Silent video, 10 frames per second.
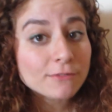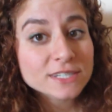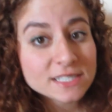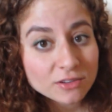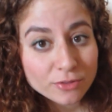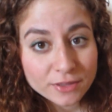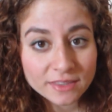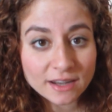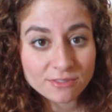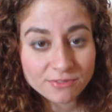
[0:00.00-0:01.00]
every single
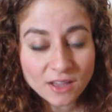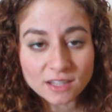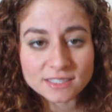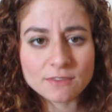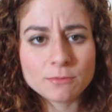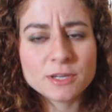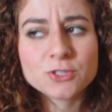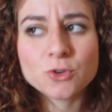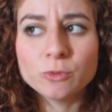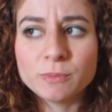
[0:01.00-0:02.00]
thing that I felt,
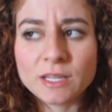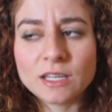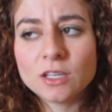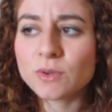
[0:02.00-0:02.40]
everybody's told me,